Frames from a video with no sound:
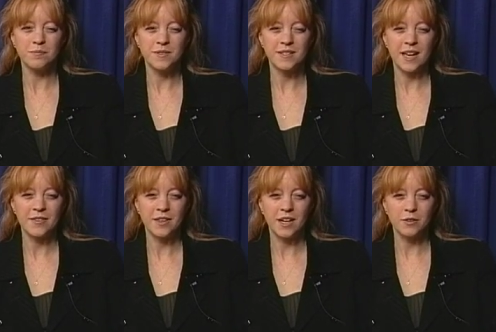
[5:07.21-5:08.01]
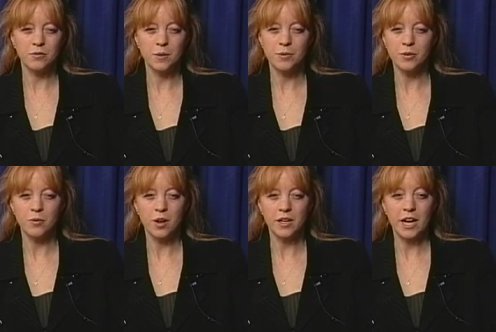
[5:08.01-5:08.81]
sad that I grew up in the
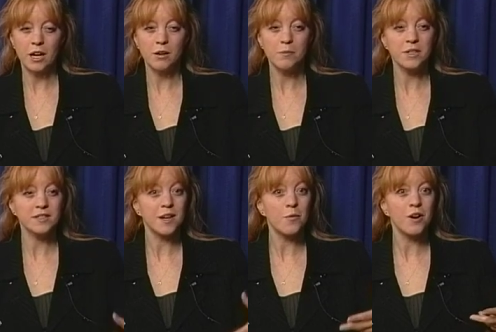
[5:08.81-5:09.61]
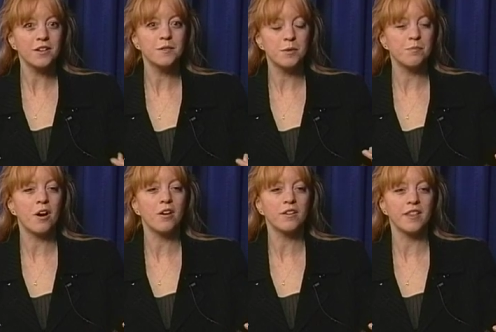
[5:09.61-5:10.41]
wrong era, because I wanted to be
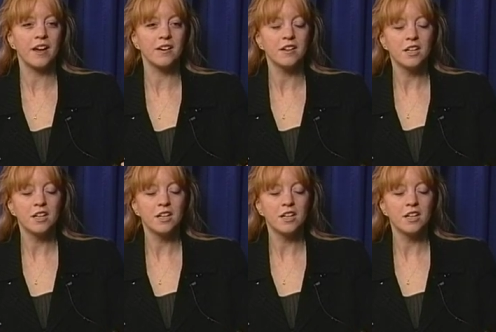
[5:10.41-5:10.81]
part of that.